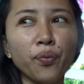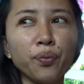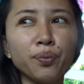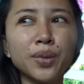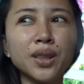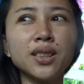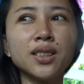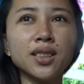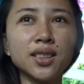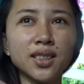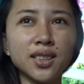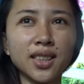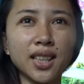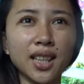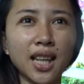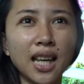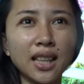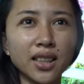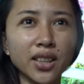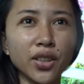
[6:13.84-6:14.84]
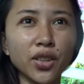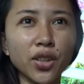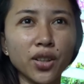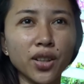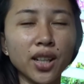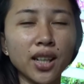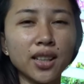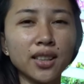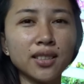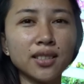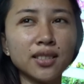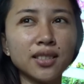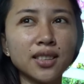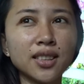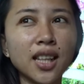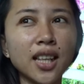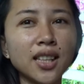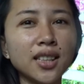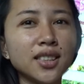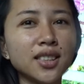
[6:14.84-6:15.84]
business category and
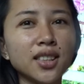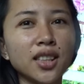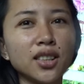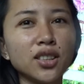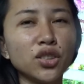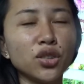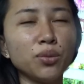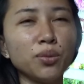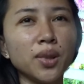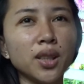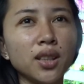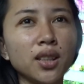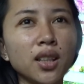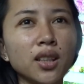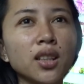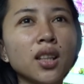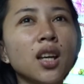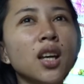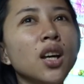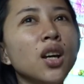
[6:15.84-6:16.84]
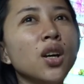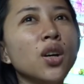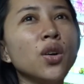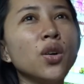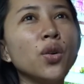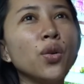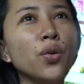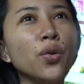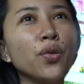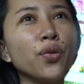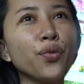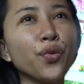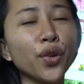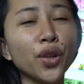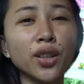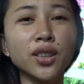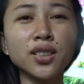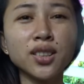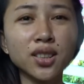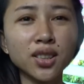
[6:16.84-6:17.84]
they said to me that
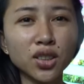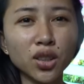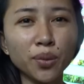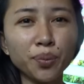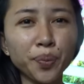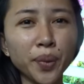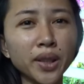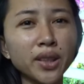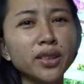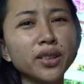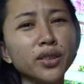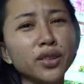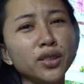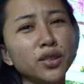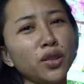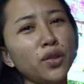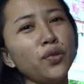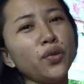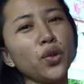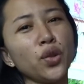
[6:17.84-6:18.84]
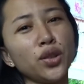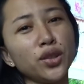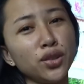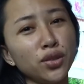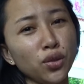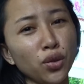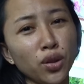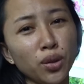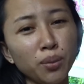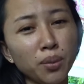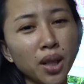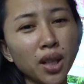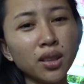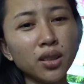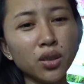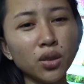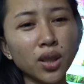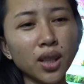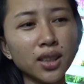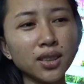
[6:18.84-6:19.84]
first, competitors, of course, normal,
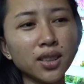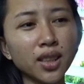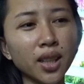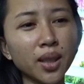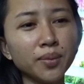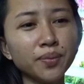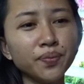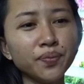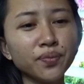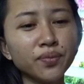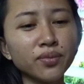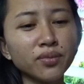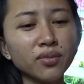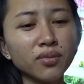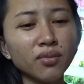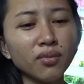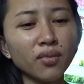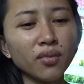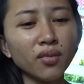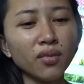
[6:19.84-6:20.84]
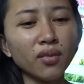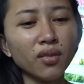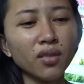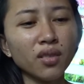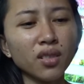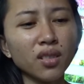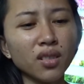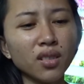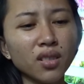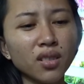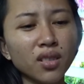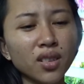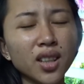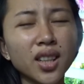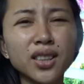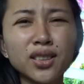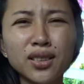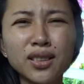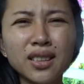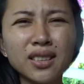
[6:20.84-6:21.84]
no? Kasi,
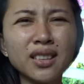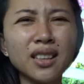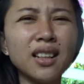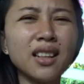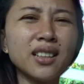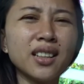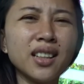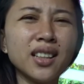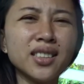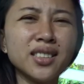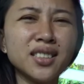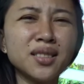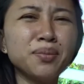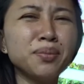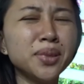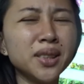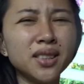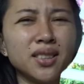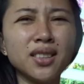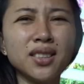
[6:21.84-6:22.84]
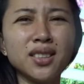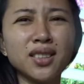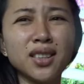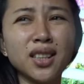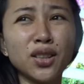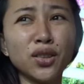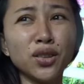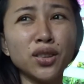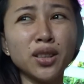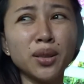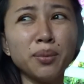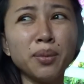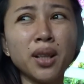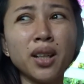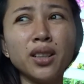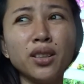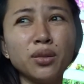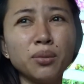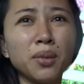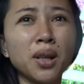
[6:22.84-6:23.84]
ganun na talaga, is business, ganun,
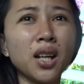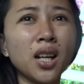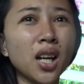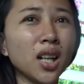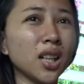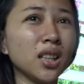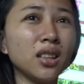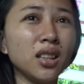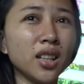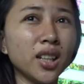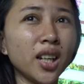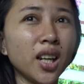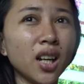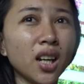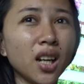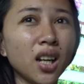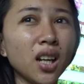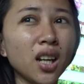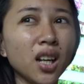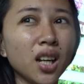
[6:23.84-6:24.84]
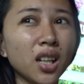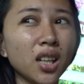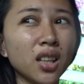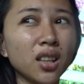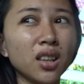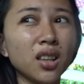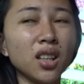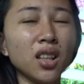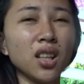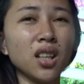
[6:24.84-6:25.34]
diba? Yung mga karinderya nga, kahit